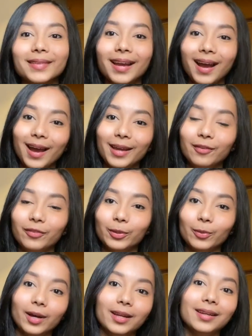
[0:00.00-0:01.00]
Hi
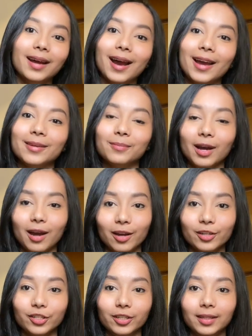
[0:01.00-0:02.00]
everyone, I'm
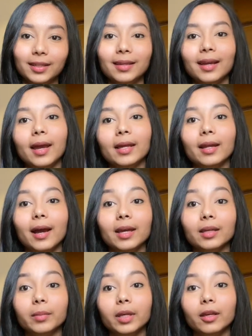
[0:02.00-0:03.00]
Ashni and
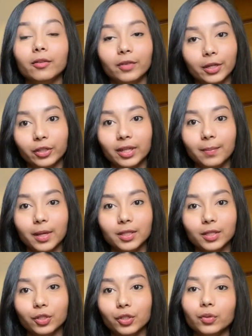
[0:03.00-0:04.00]
I'm a veterinary
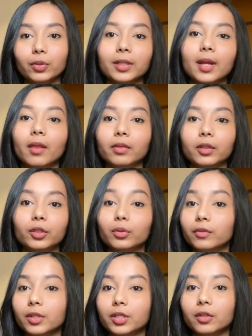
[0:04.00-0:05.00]
medicine student at the
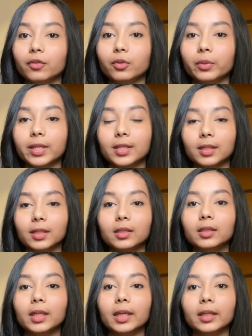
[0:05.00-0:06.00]
University of
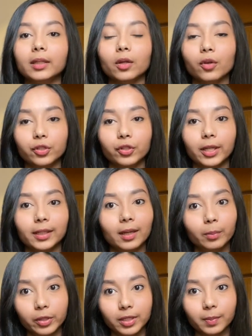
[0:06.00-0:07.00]
Queensland in
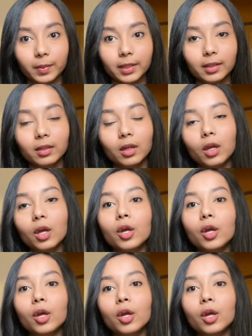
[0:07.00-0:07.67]
Australia, Brisbane.